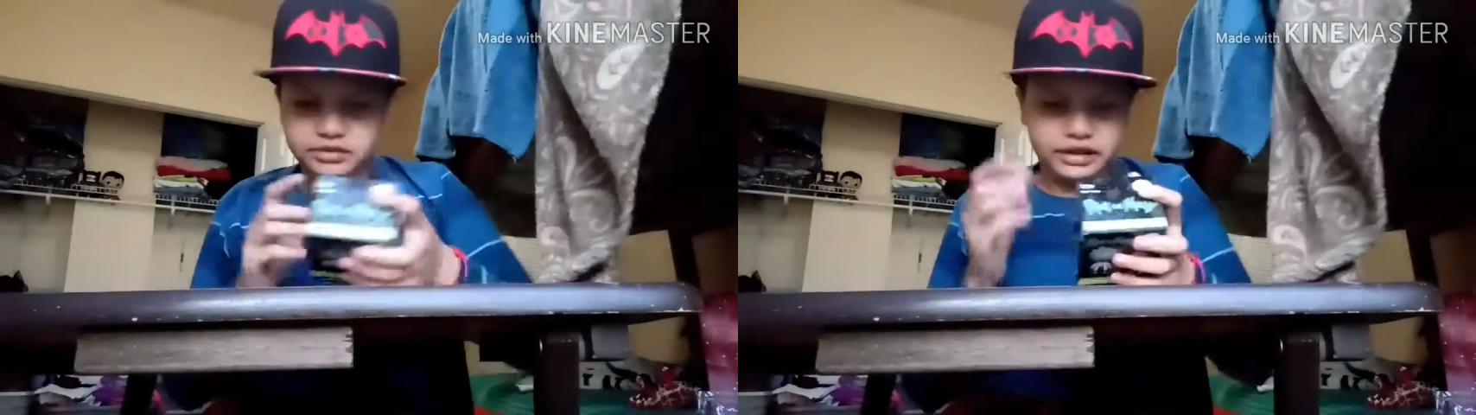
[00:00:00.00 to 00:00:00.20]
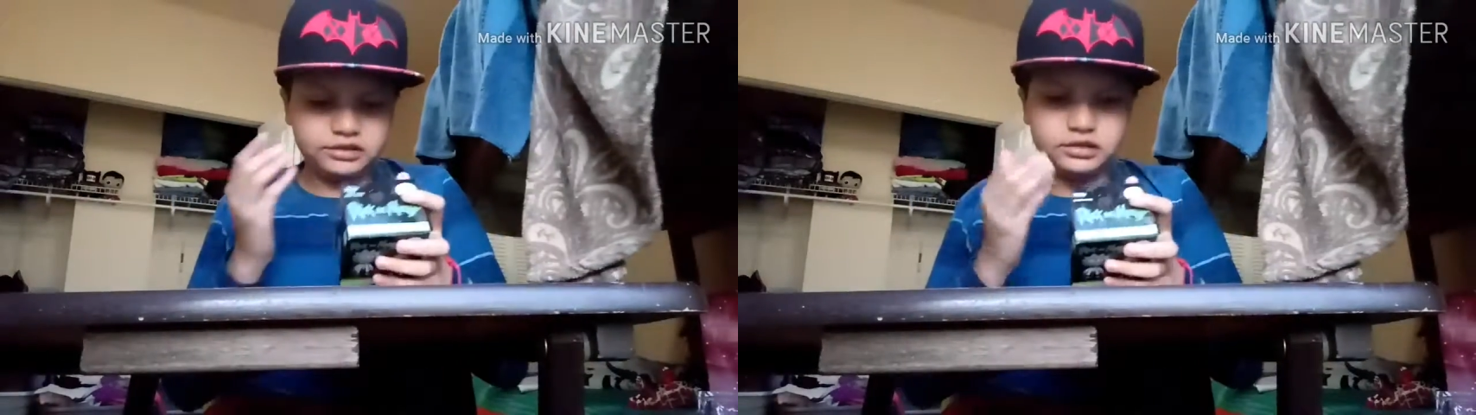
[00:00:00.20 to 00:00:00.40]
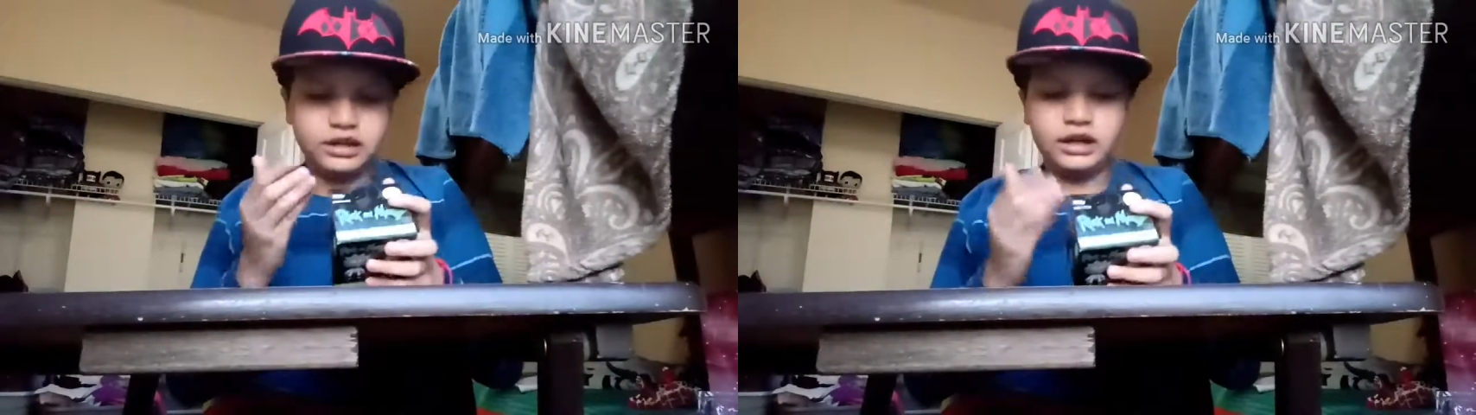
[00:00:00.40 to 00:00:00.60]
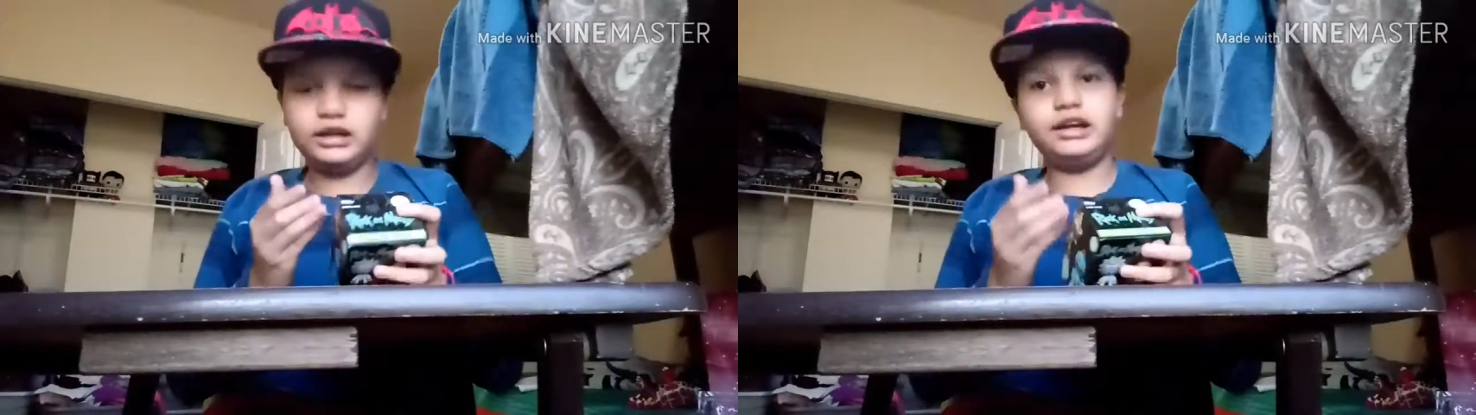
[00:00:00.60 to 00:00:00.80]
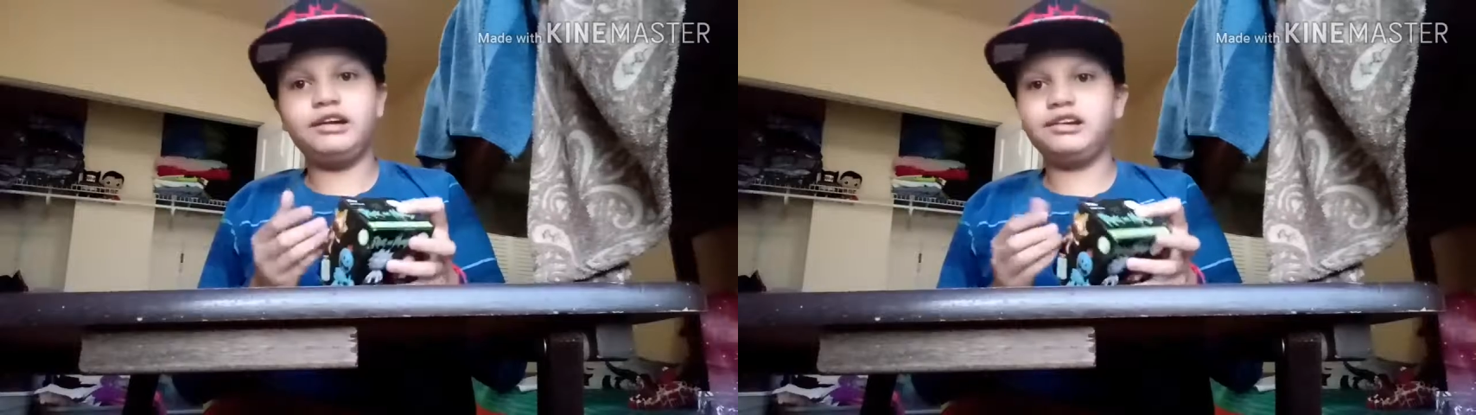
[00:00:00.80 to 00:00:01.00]
there's a lot
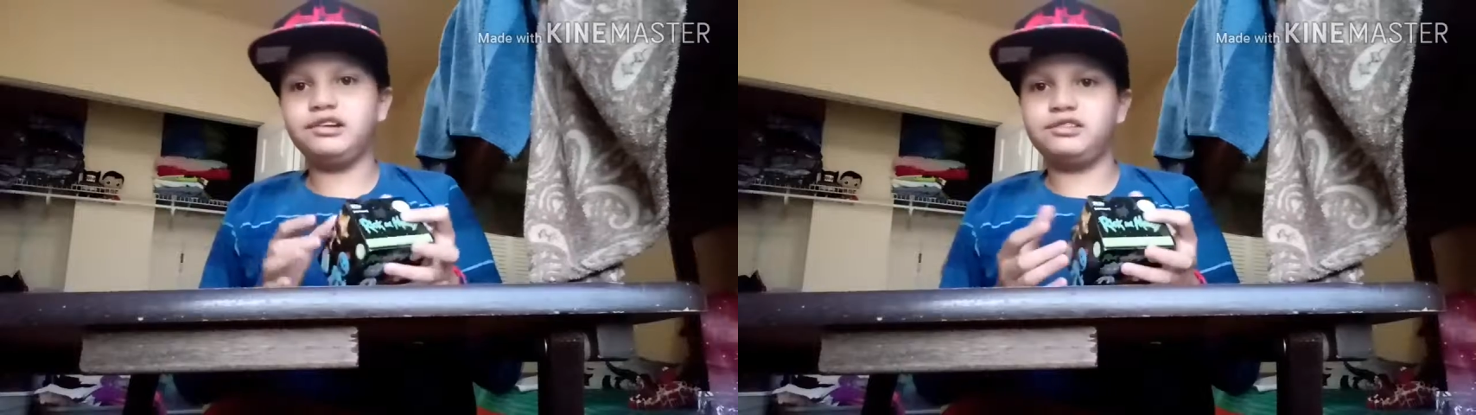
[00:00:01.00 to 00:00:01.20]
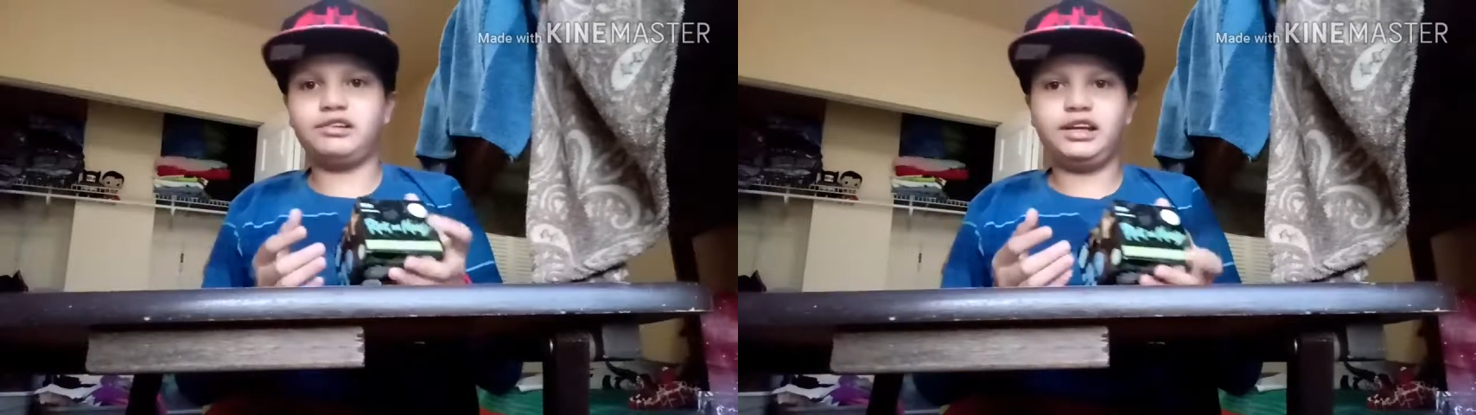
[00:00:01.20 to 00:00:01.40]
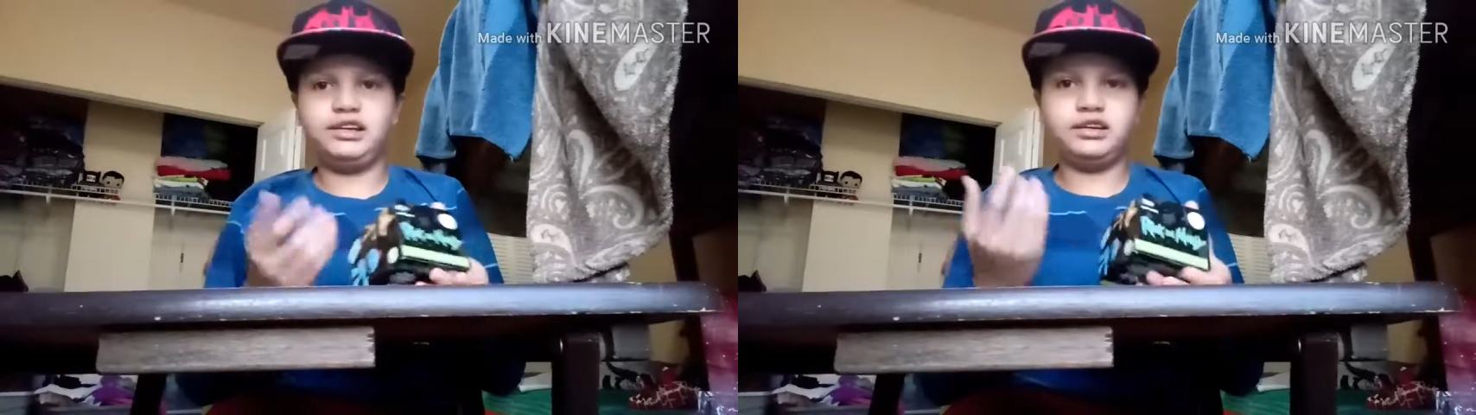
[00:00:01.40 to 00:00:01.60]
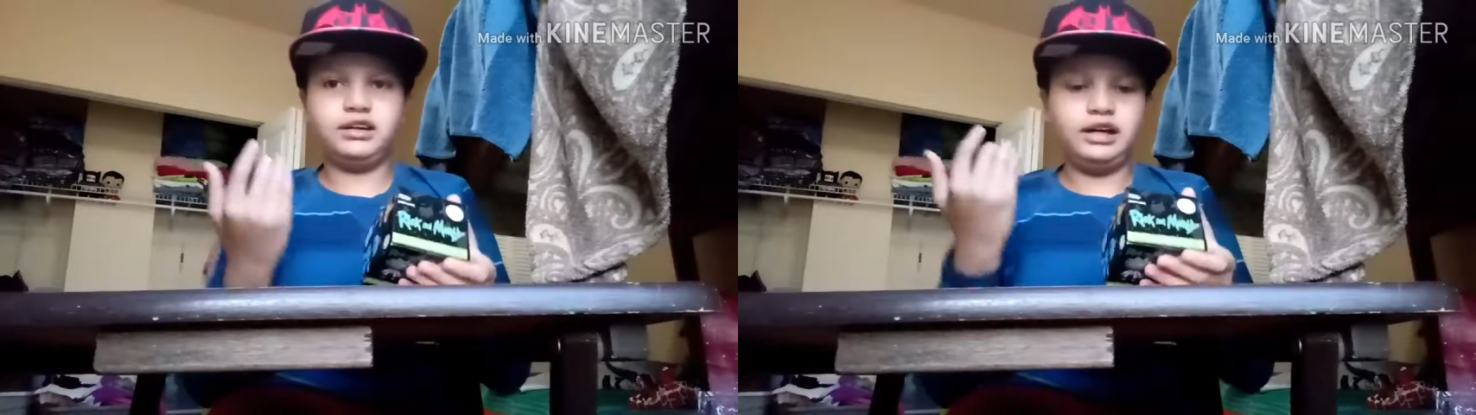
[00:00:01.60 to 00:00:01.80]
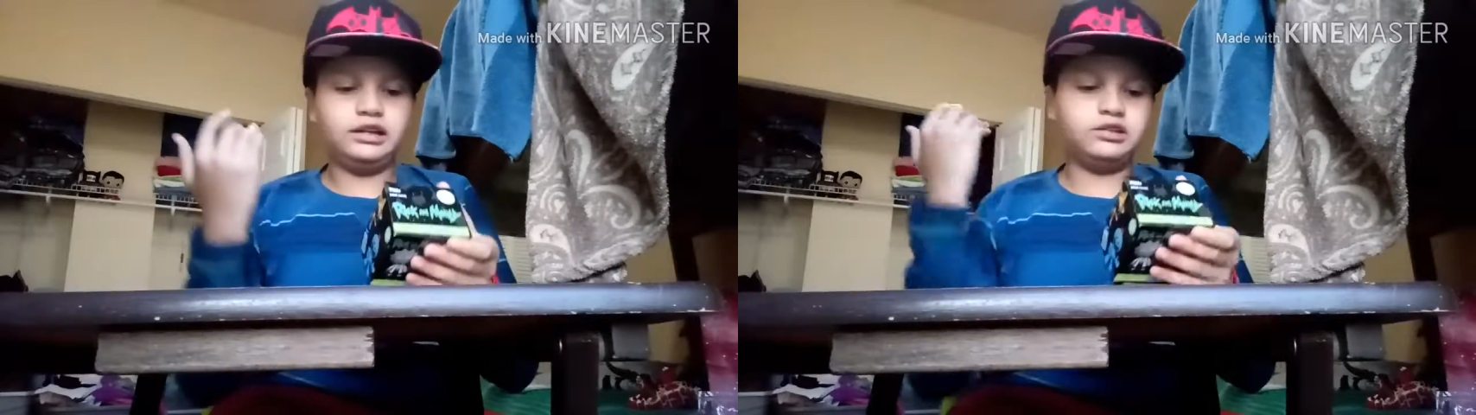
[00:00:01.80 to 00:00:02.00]
of characters right here.